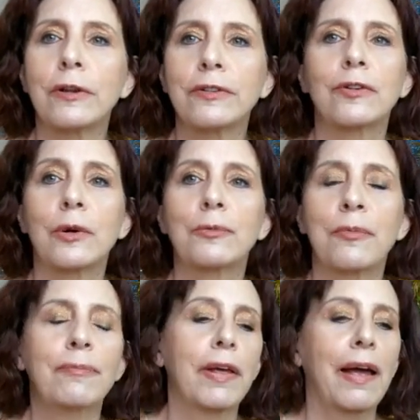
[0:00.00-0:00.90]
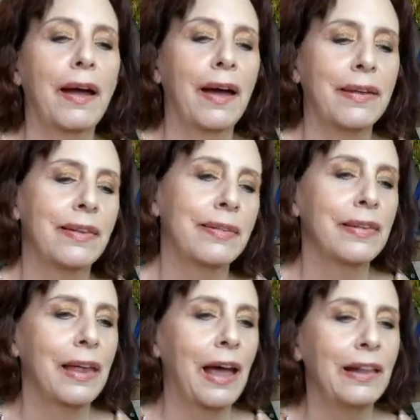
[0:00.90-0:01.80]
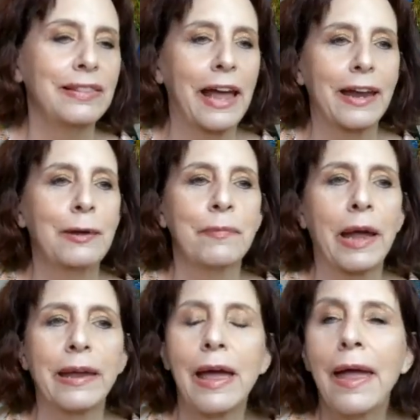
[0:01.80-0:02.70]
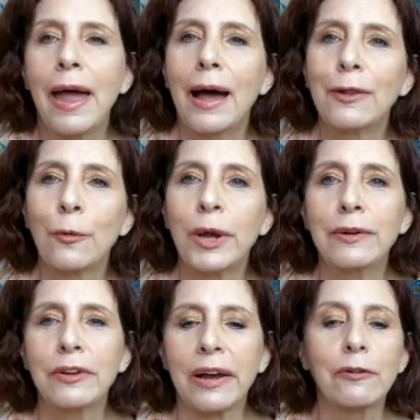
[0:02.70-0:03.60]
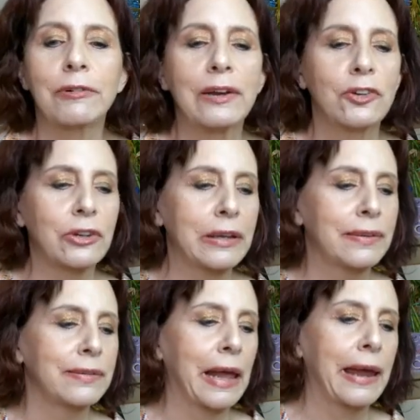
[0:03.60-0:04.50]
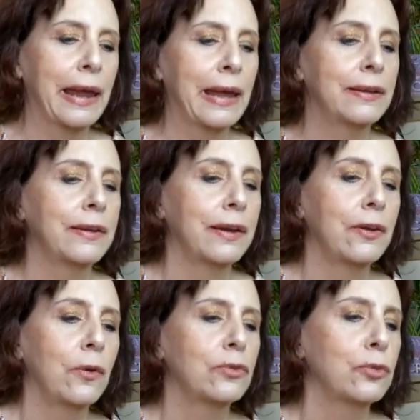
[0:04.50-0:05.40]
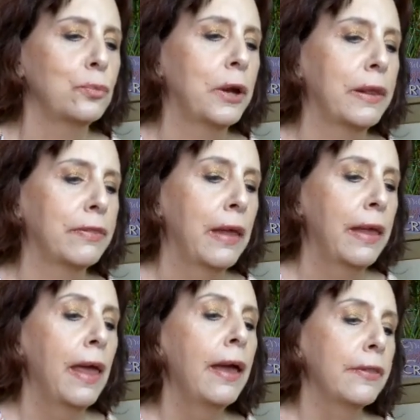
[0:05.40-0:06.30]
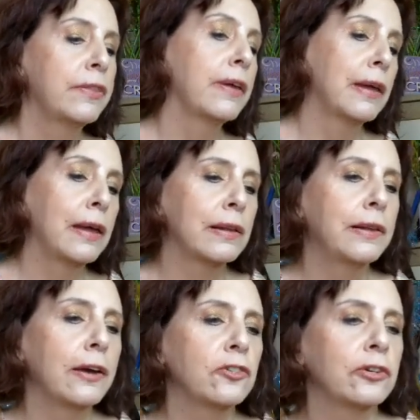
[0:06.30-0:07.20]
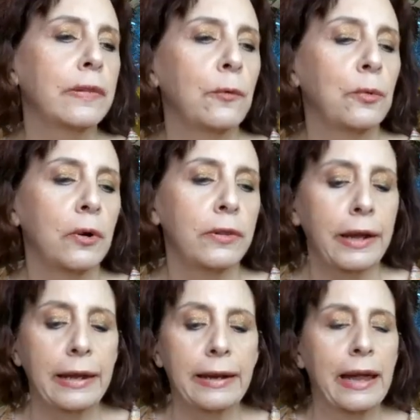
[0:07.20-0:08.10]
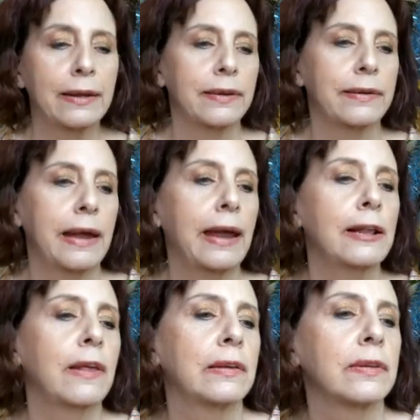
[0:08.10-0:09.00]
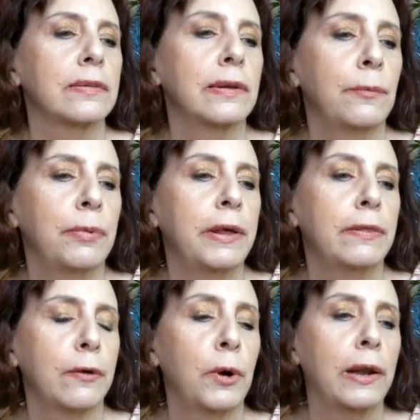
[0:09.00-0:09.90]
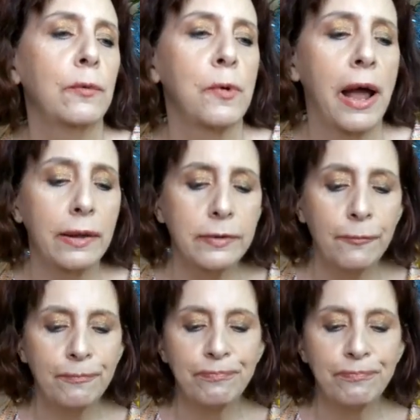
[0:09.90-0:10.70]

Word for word: So I'm uh, uh, liking my Halloween decorations, and it goes with the collection that we're looking at today, and that's going to be the Wet and Wild